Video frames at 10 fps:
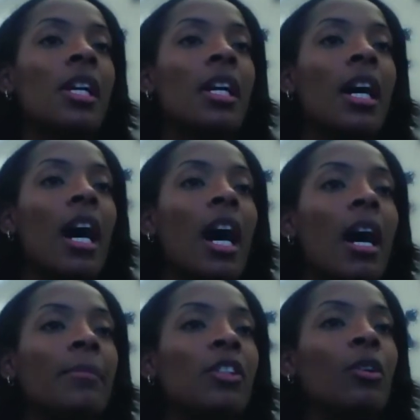
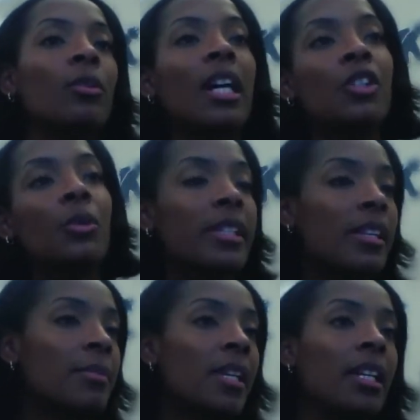not to
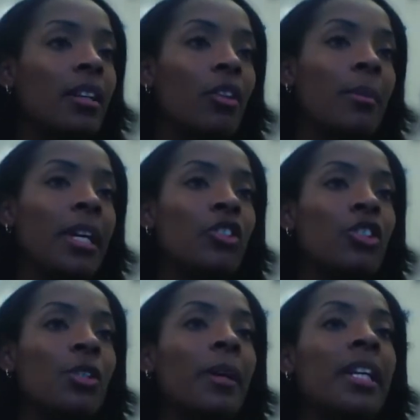exempt any other
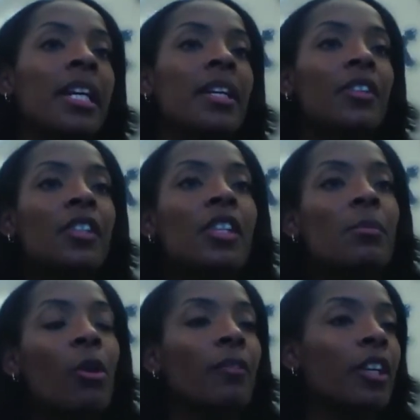majors, but this is
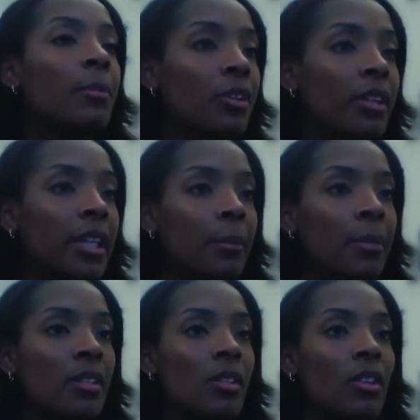more of a commuter
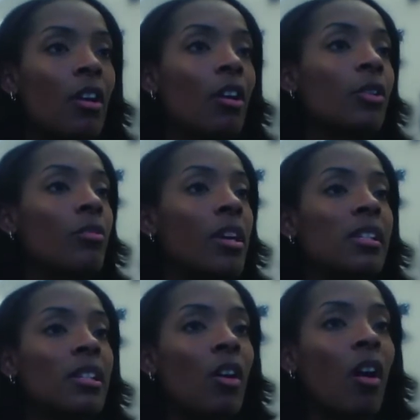campus. There are no
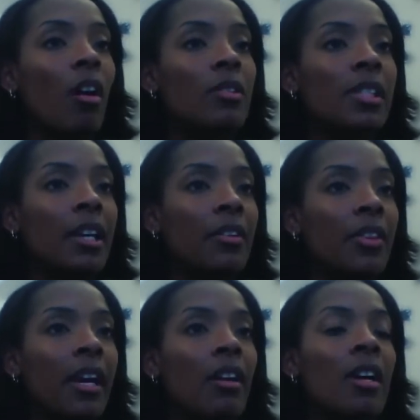residence halls that are
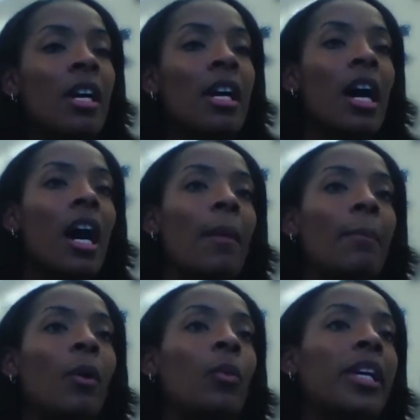there,
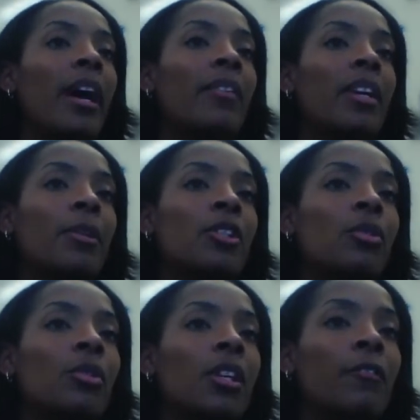but we have an
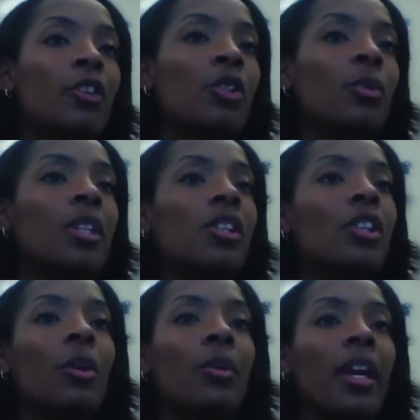opportunity for students to
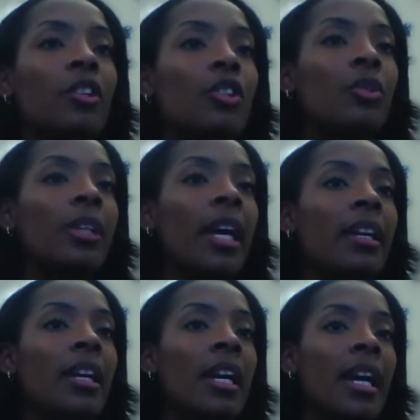go there to get
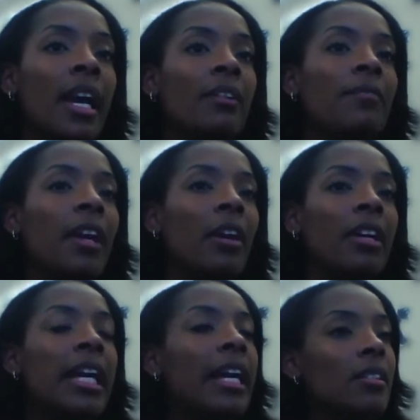a very
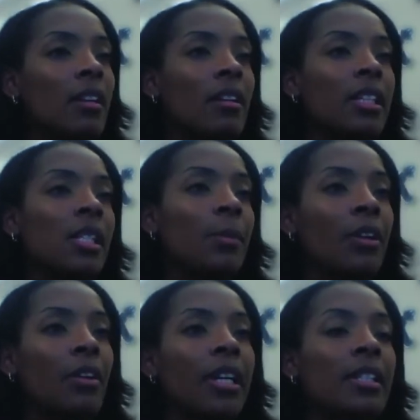hands-on
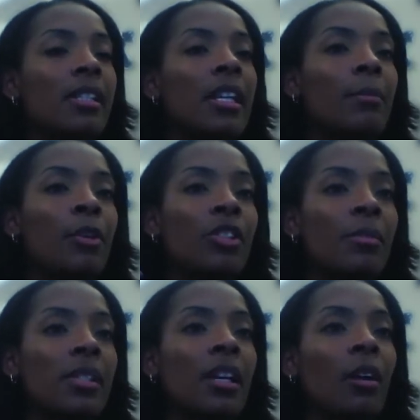experience and immerse
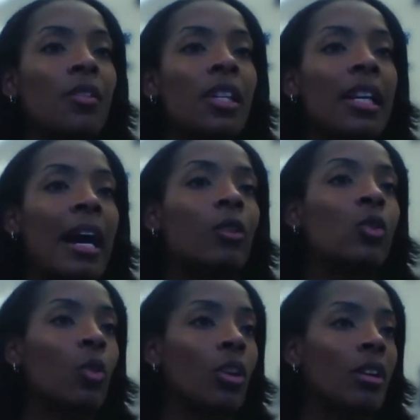themselves in an
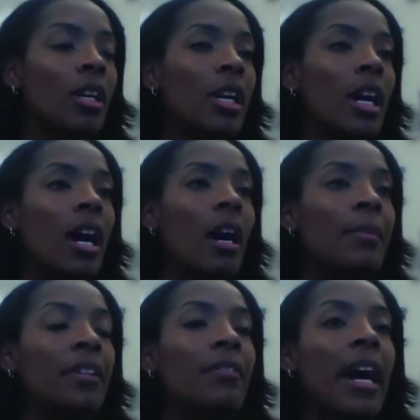outdoor
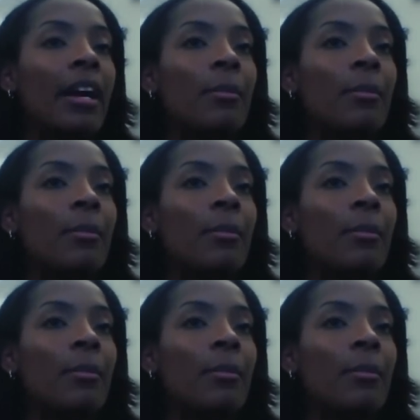environment.